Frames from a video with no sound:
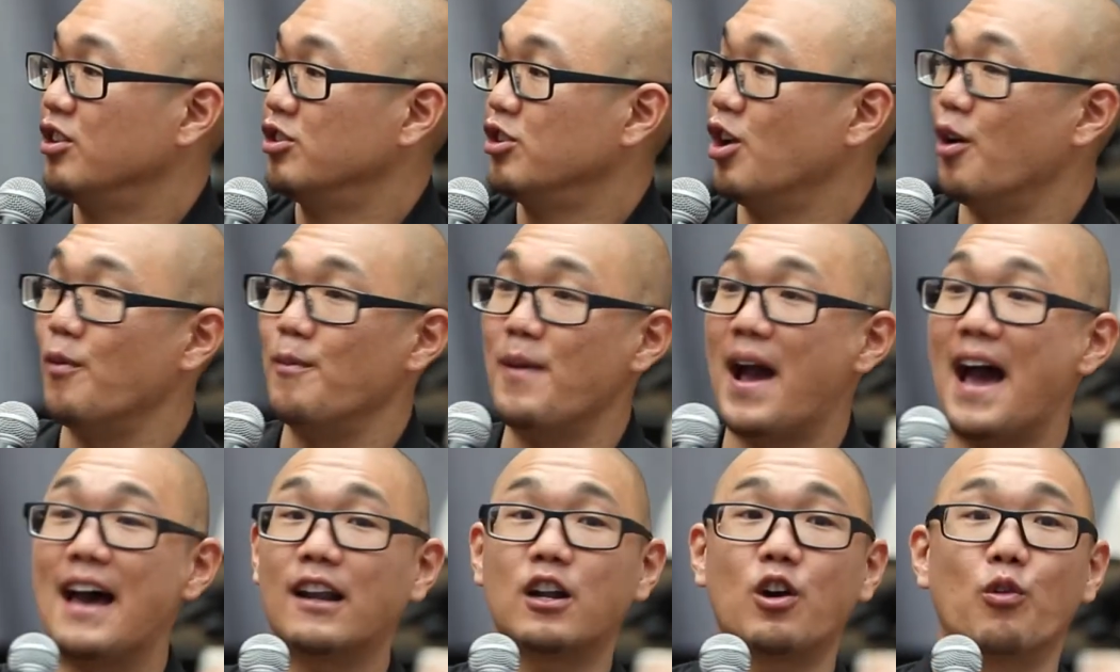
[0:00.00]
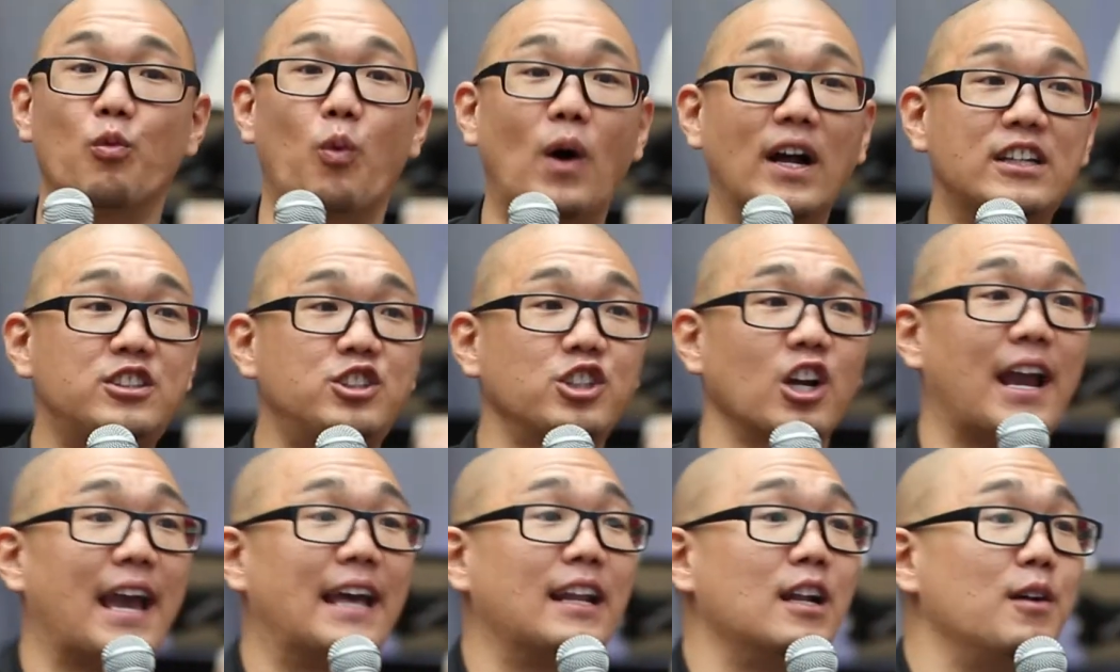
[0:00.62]
no matter what
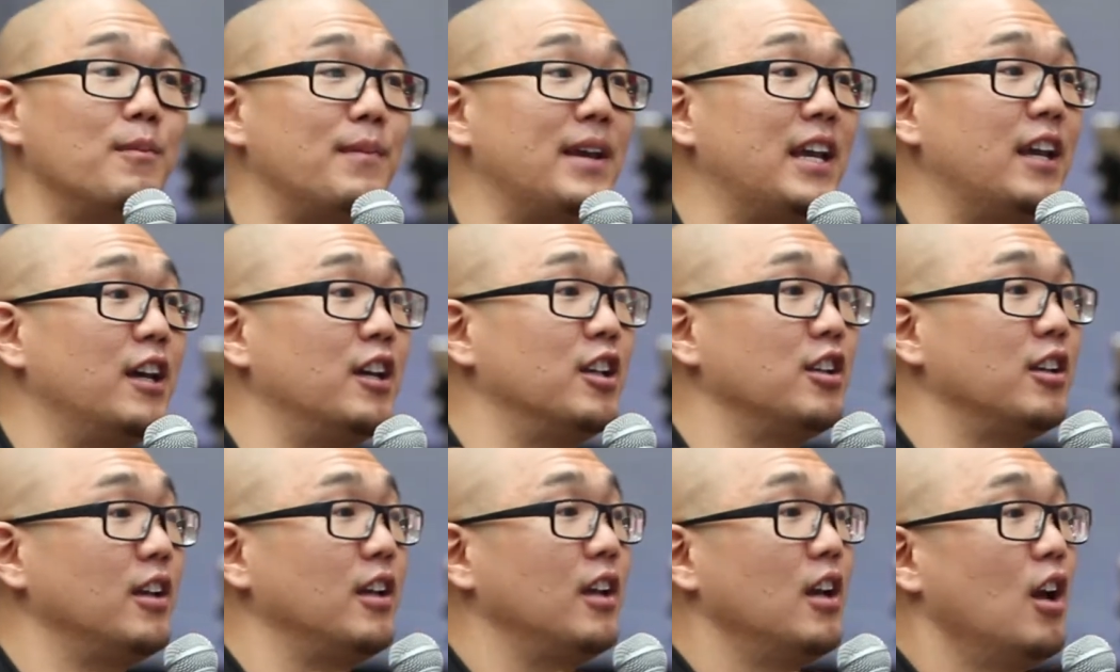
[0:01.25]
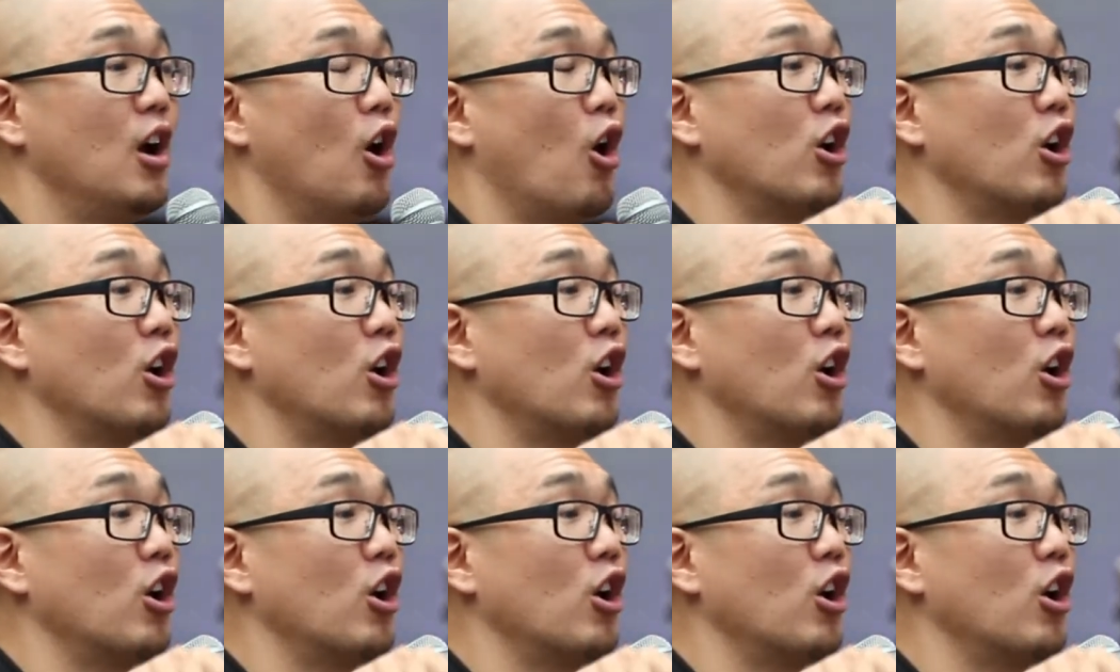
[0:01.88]
your enemy